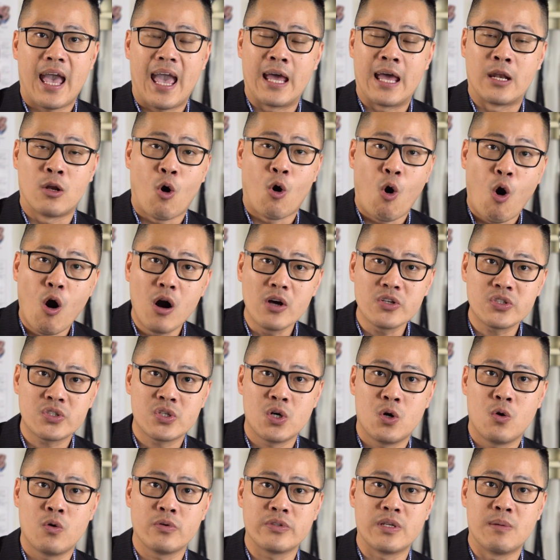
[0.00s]
And
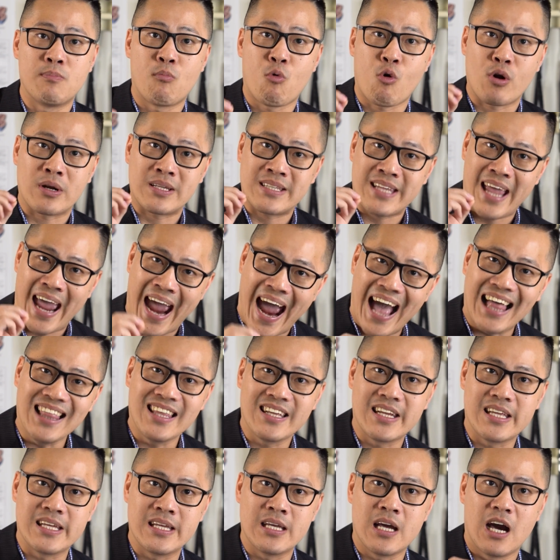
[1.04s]
also the
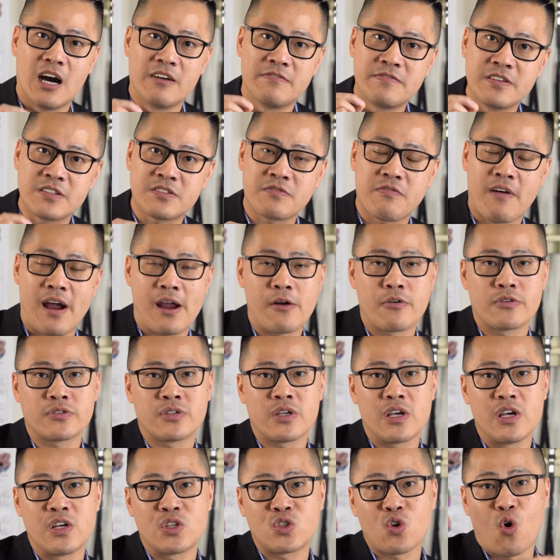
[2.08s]
mortality of this
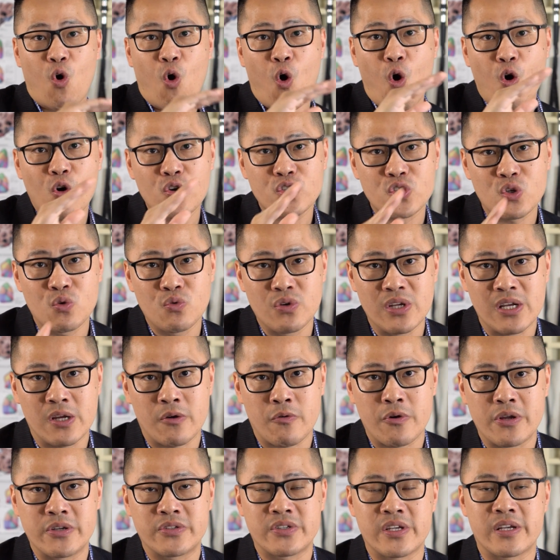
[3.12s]
virus is also
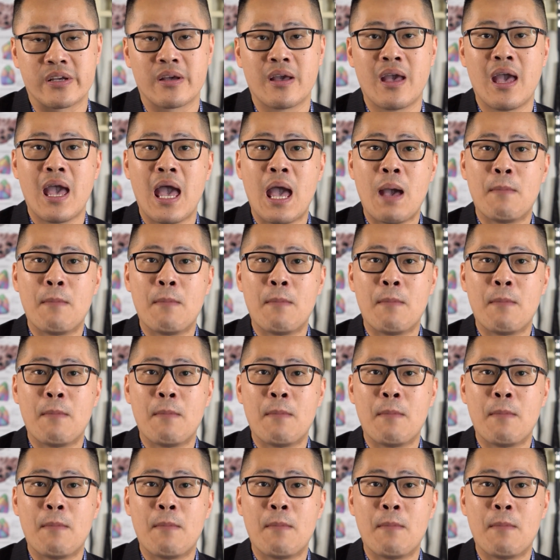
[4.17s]
decreasing